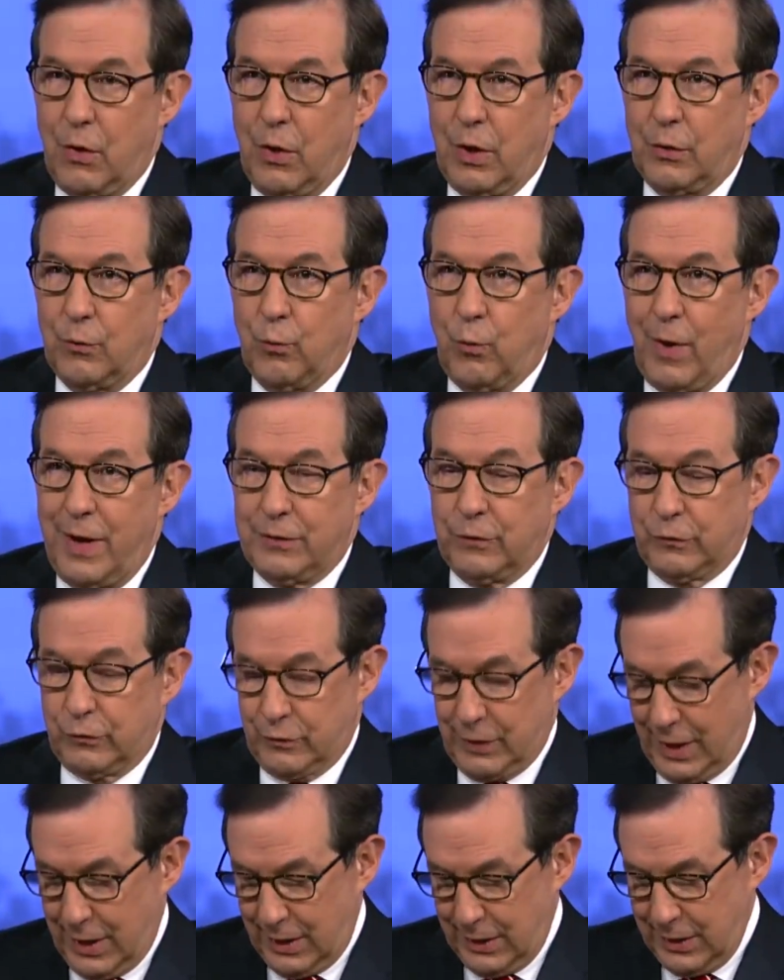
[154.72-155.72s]
on
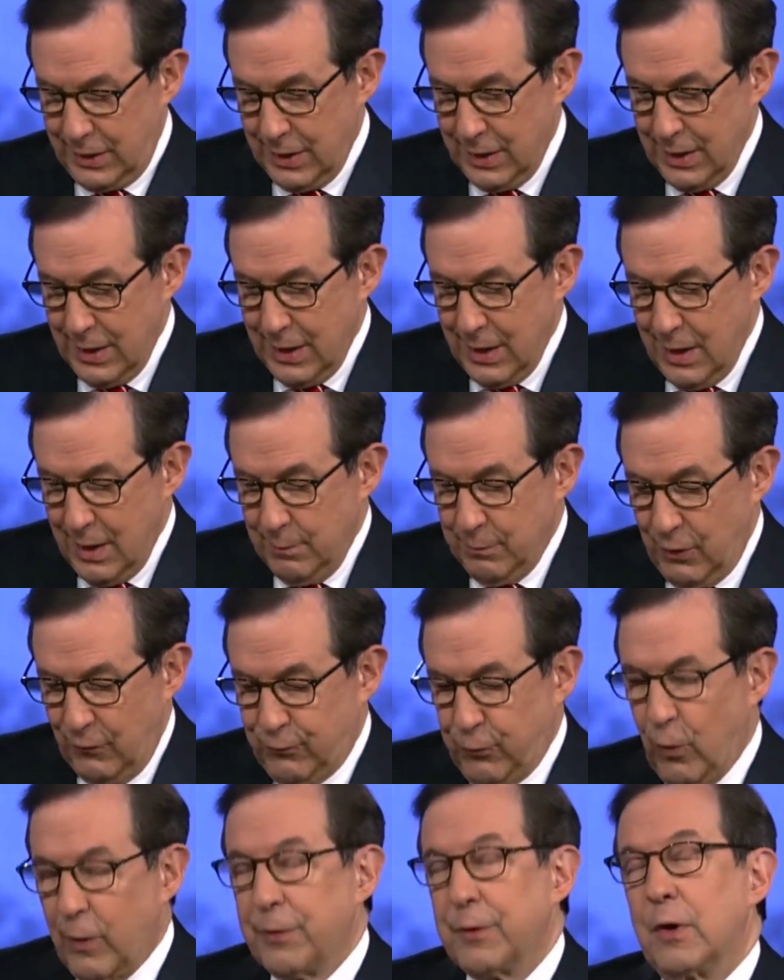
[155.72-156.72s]
Wednesday.
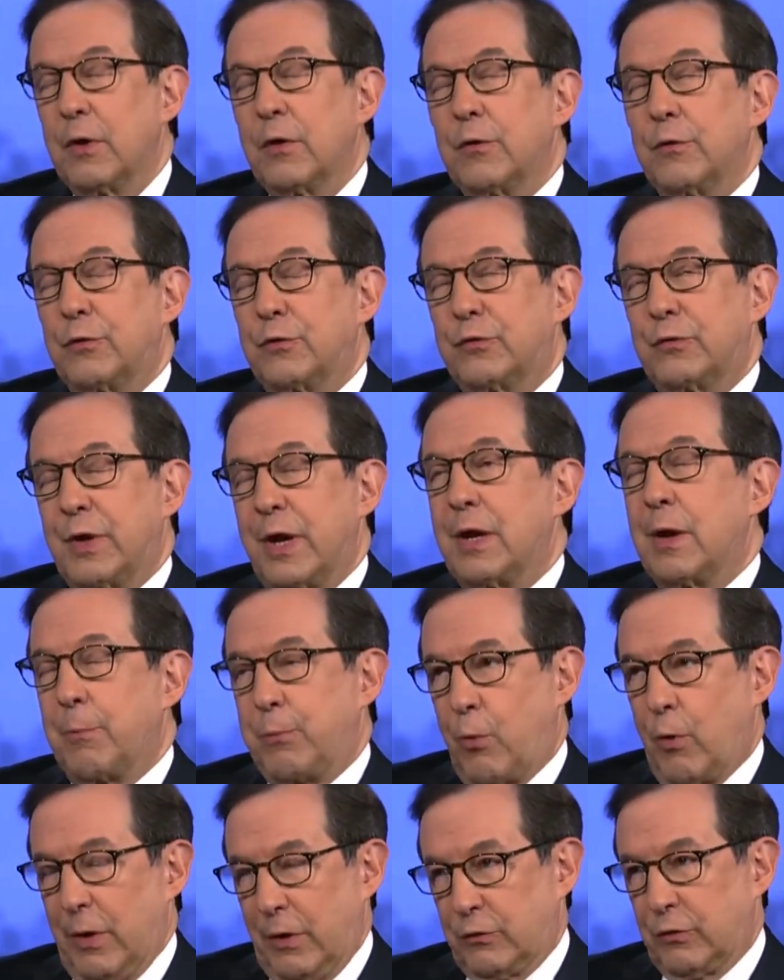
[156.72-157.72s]
Before the
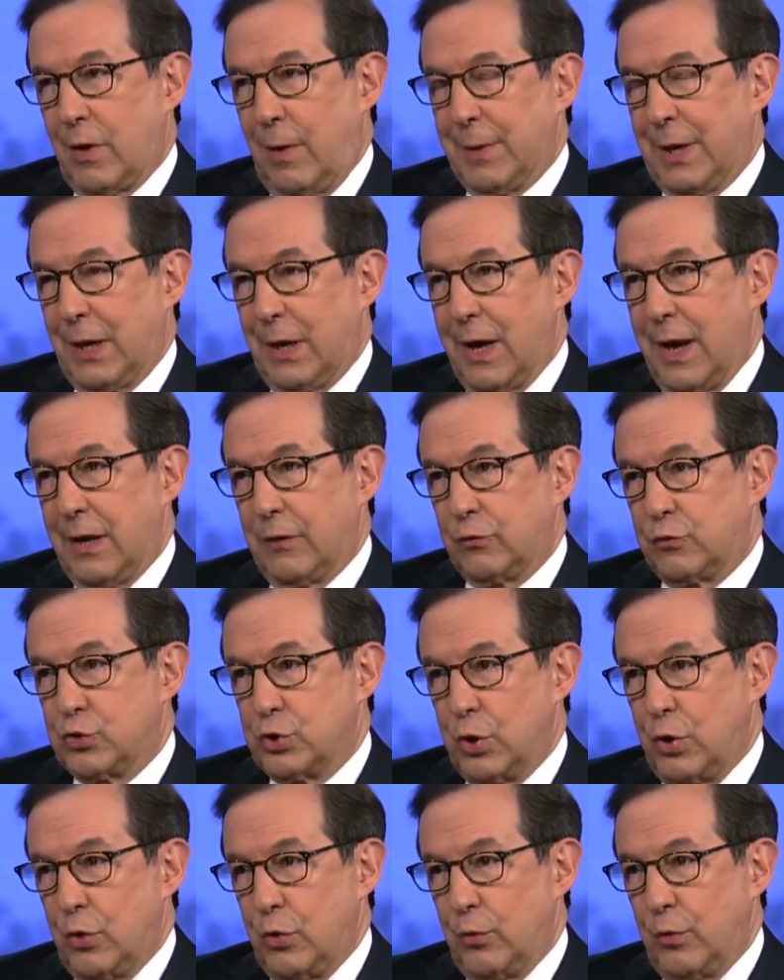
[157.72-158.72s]
Singapore summit last
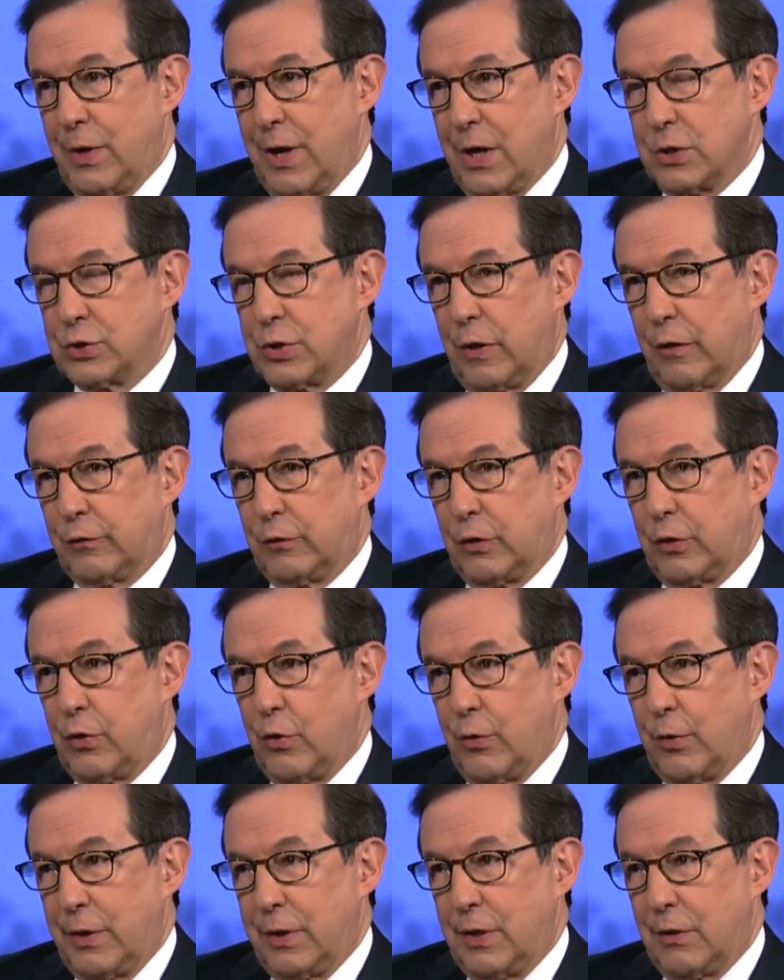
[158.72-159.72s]
June, National
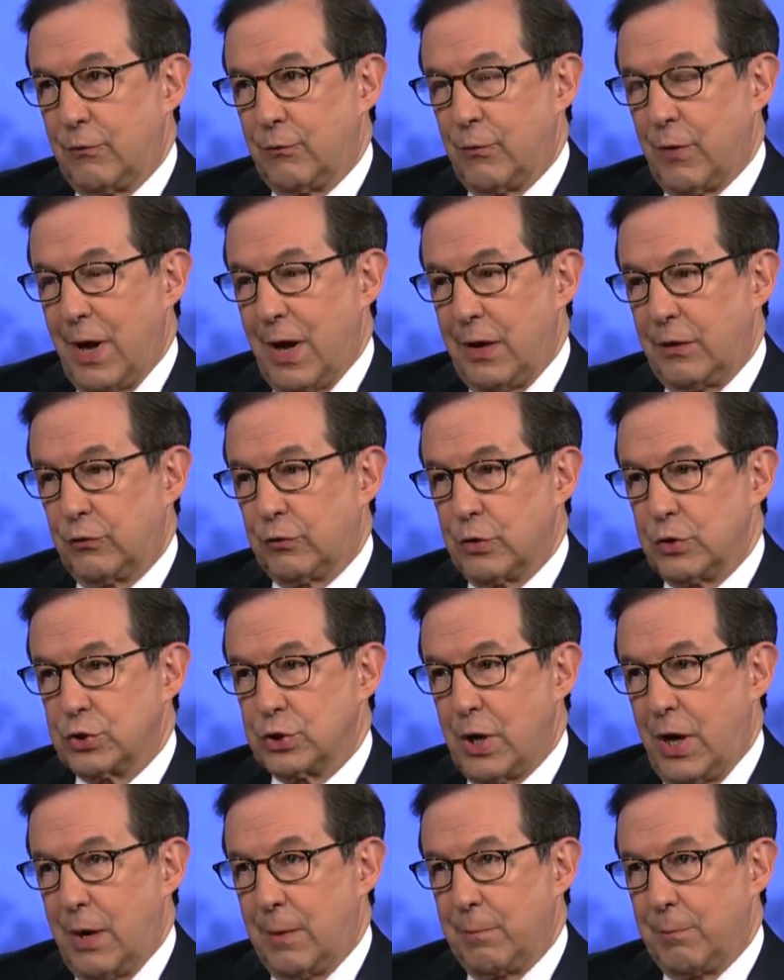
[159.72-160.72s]
Security Advisor
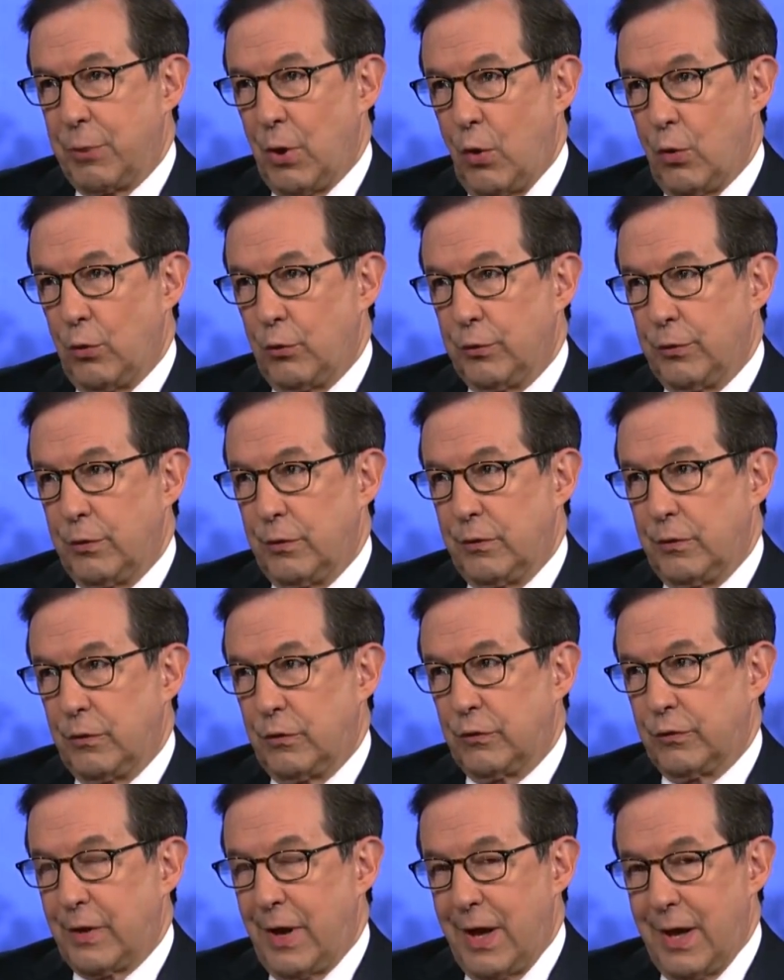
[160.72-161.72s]
John Bolton
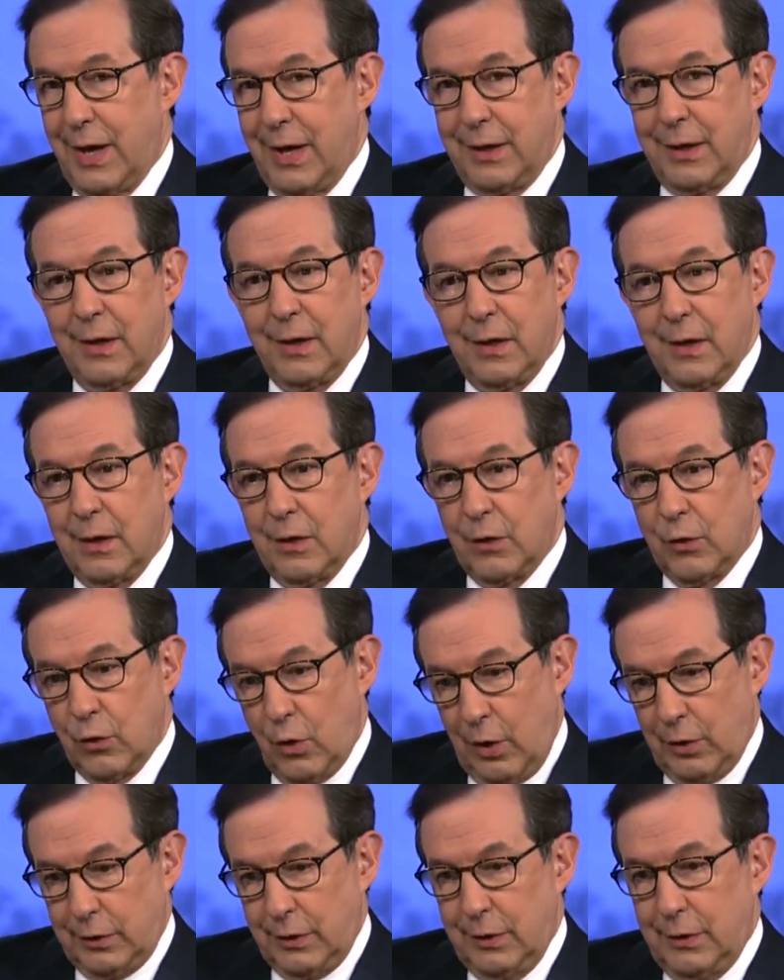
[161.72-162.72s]
said,
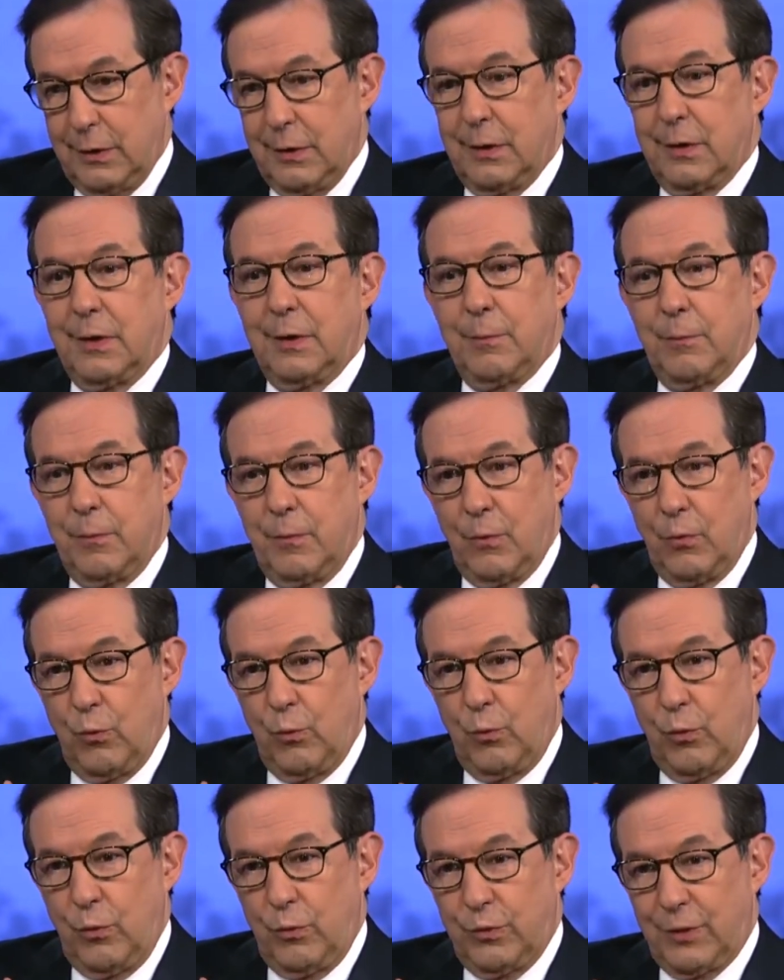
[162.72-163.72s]
look,
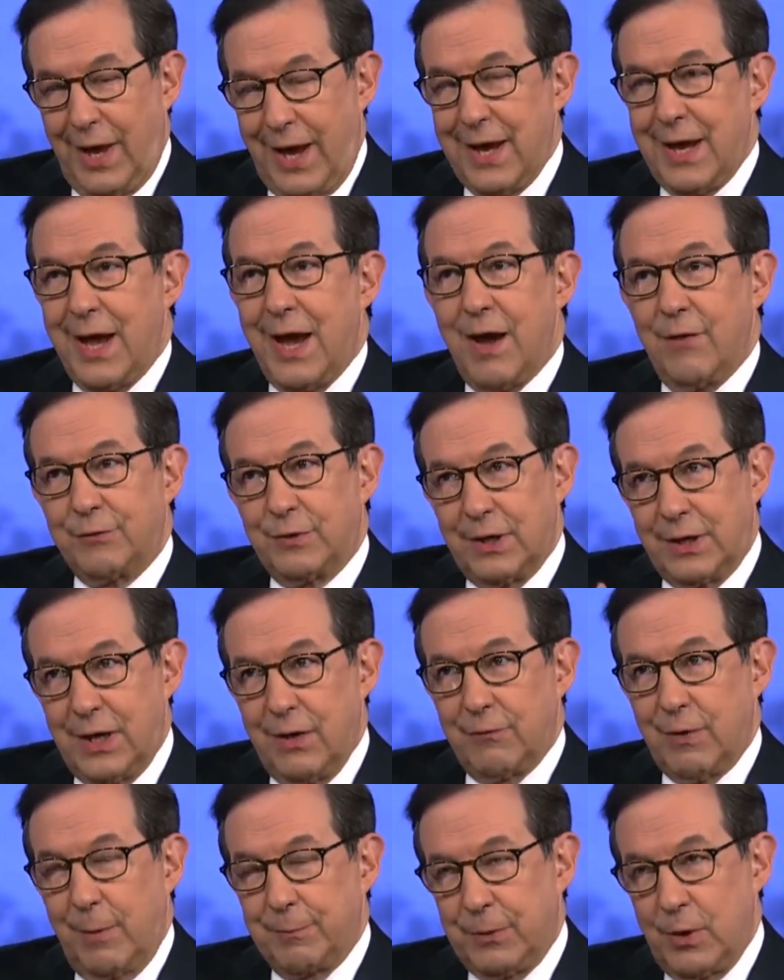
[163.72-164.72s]
they have to
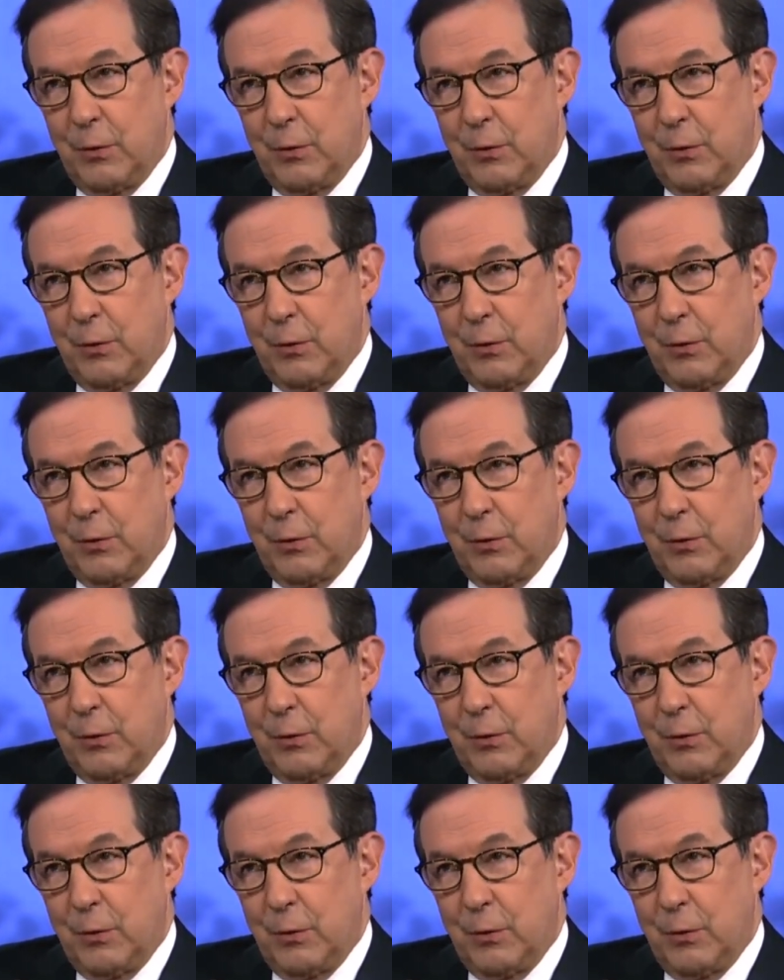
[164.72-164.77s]
give up